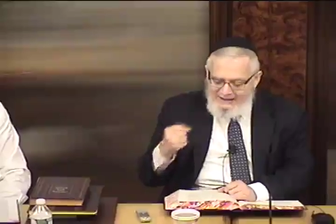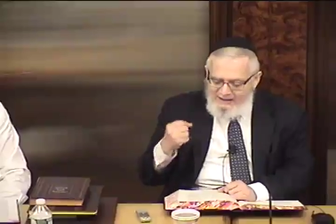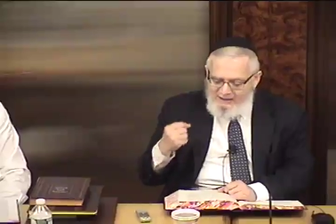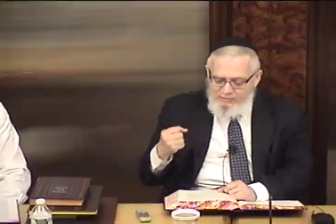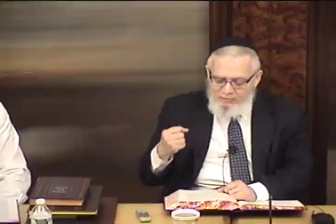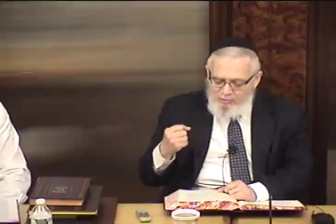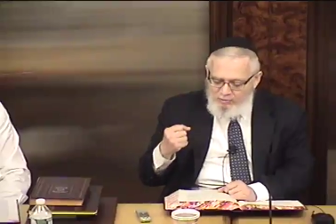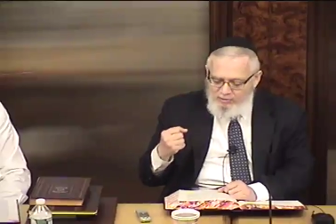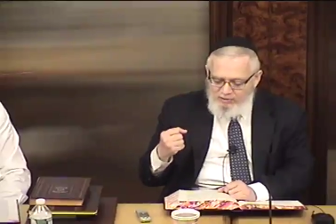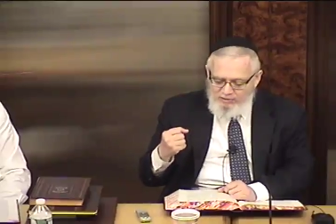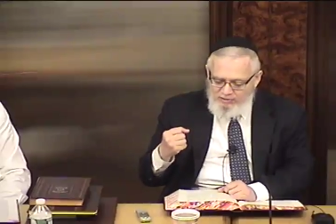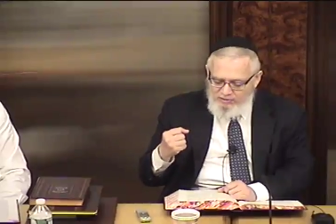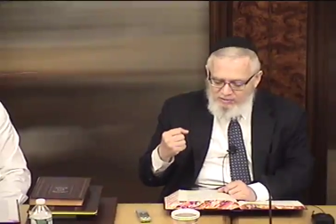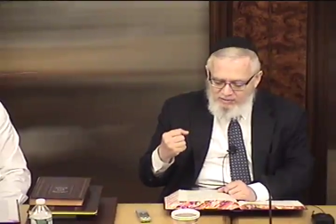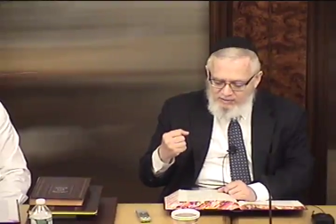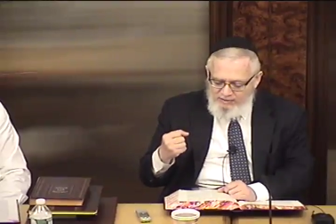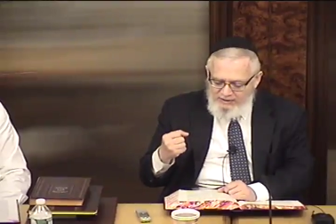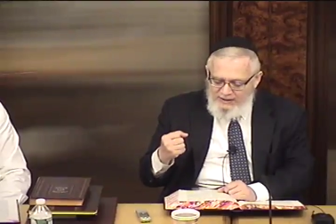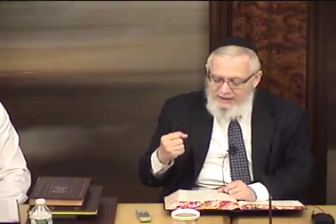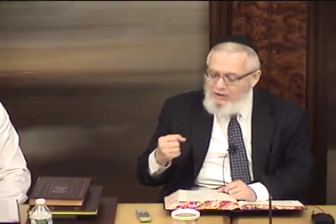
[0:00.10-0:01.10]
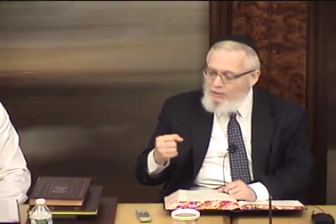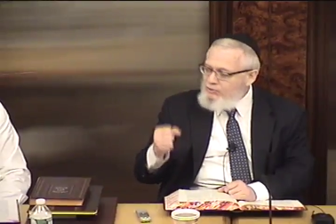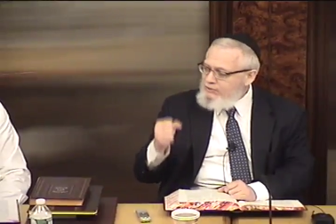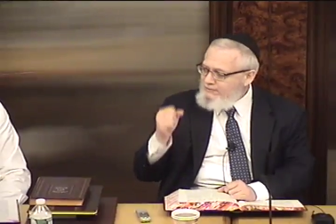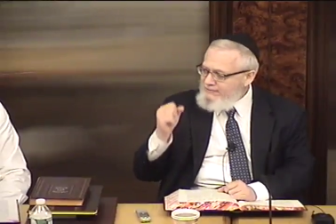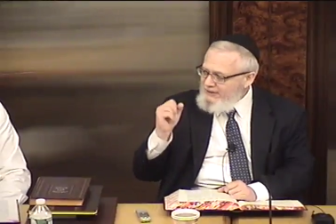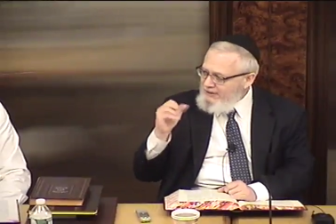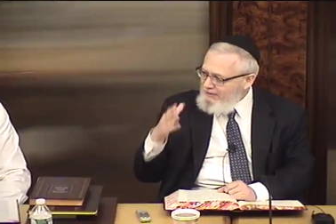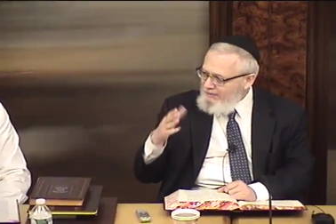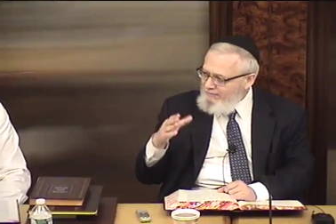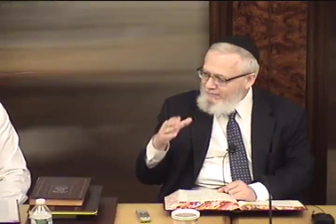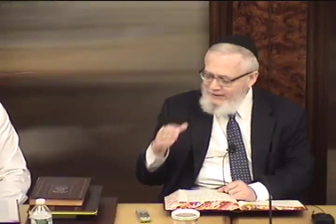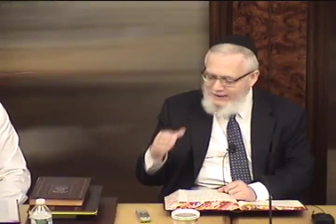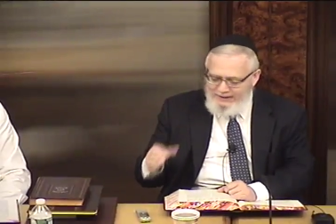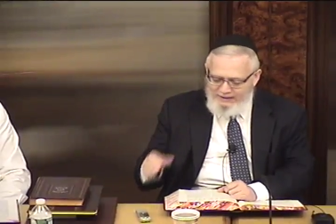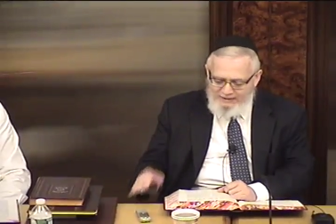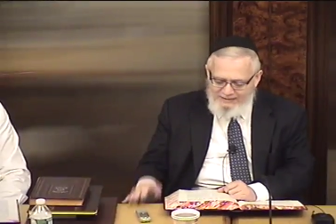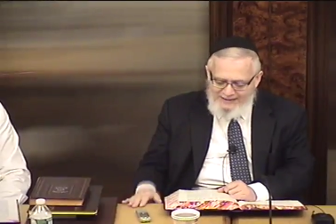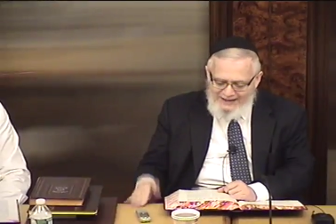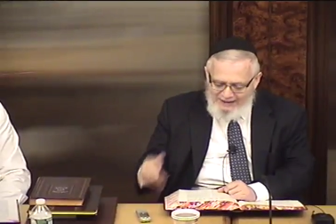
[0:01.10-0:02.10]
Munah, he ultimately will
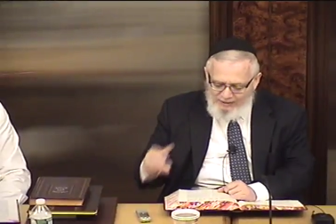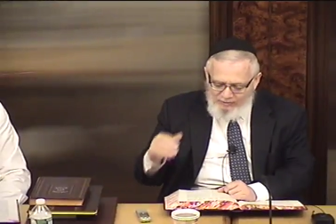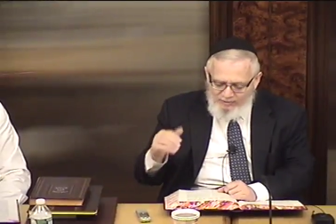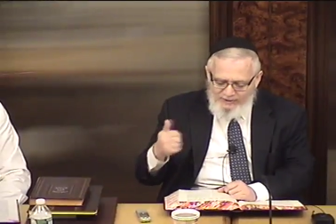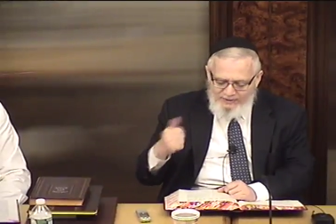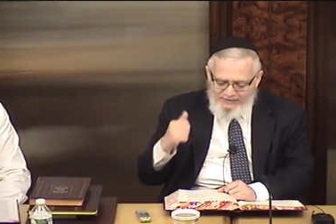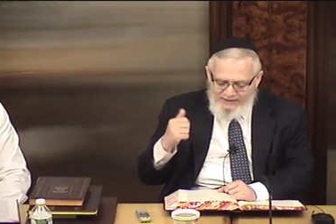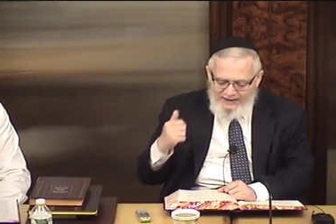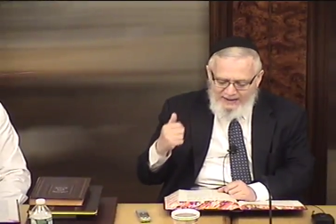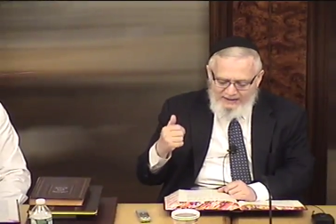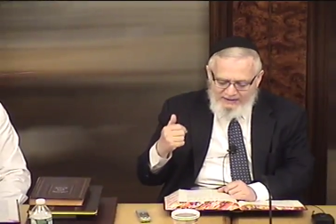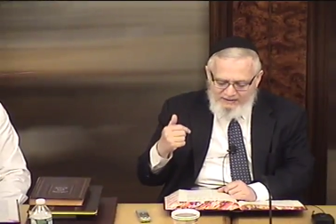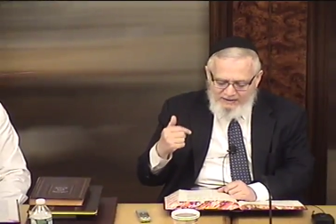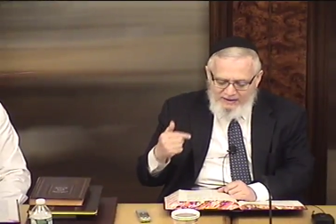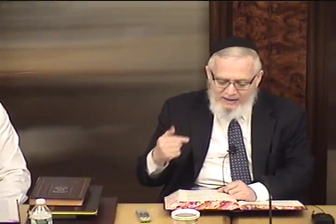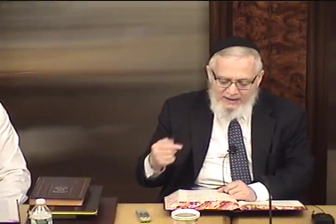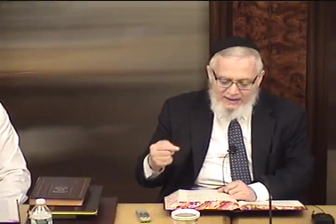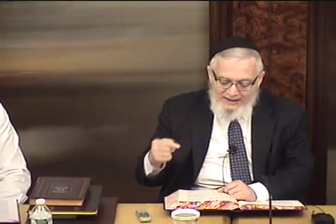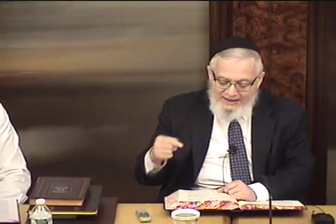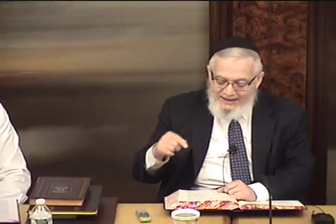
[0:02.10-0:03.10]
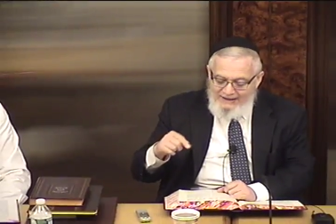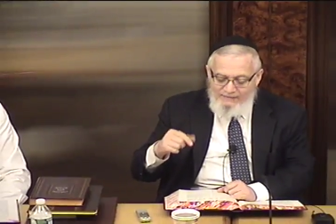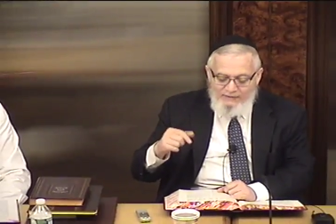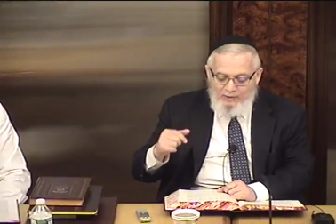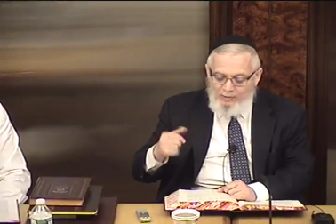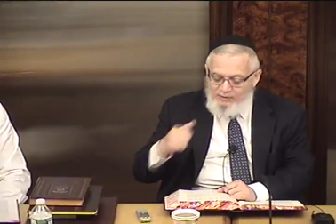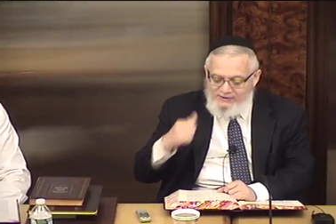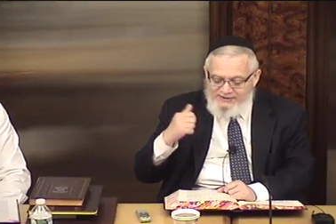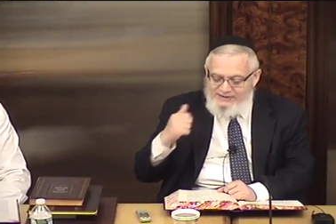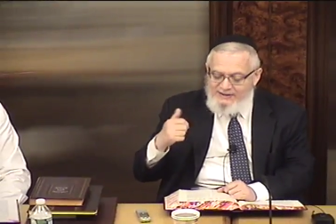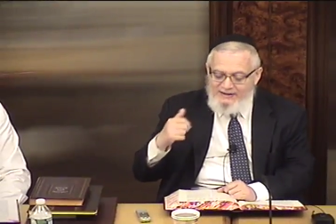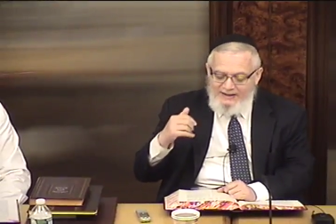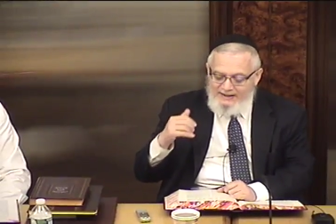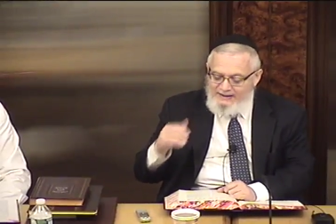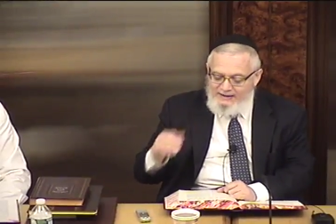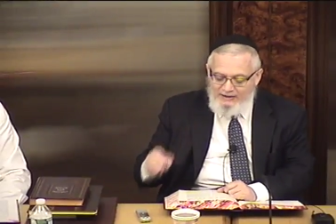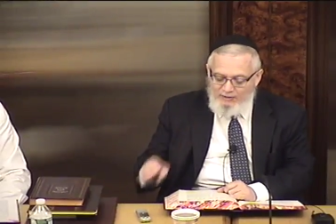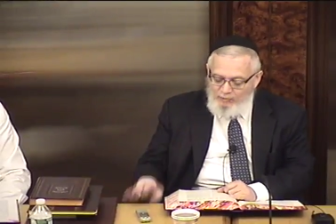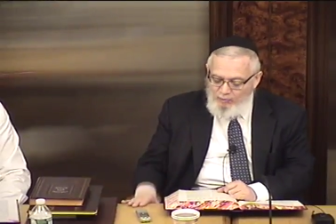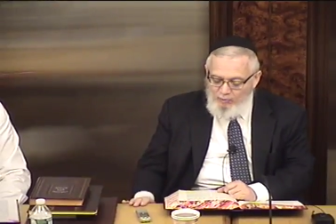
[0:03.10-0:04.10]
pay. Not only that, even though he's
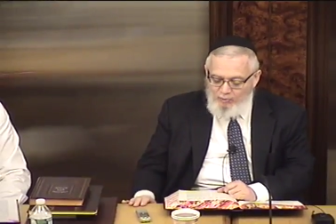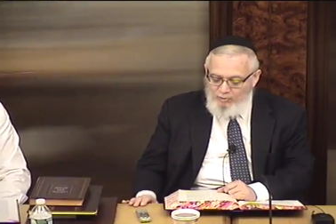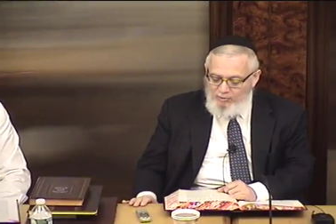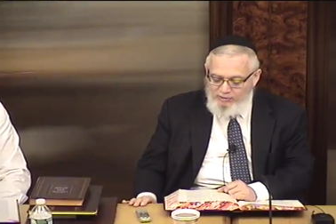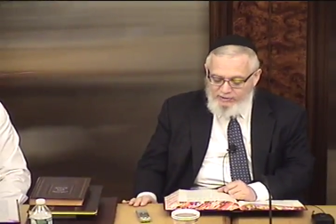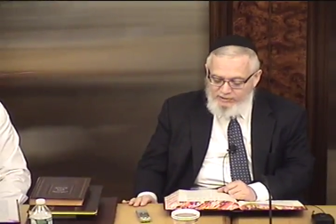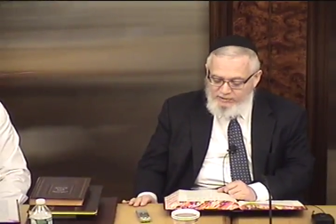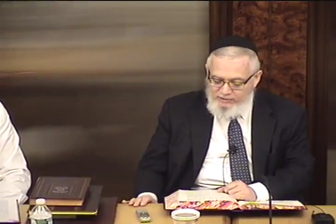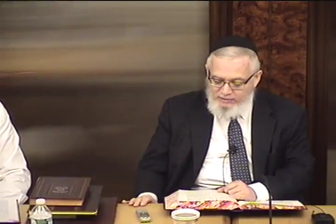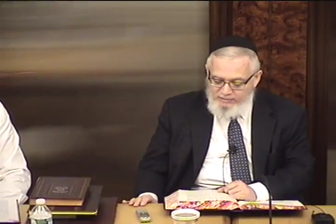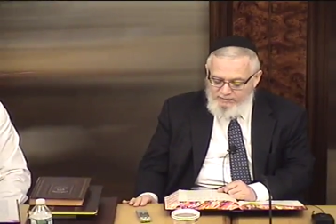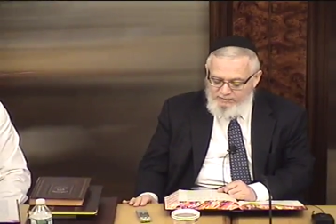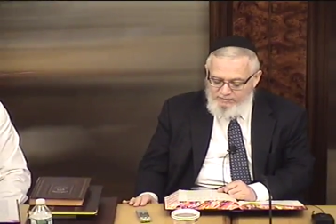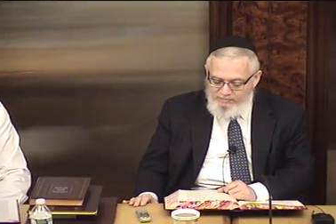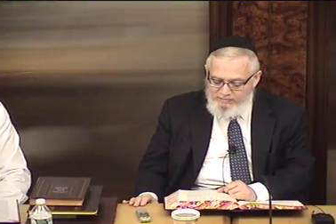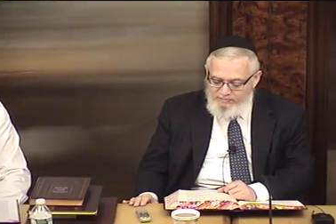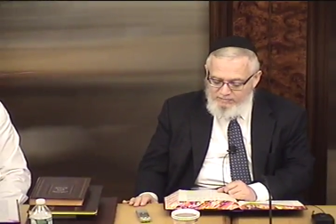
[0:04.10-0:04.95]
delaying their reward,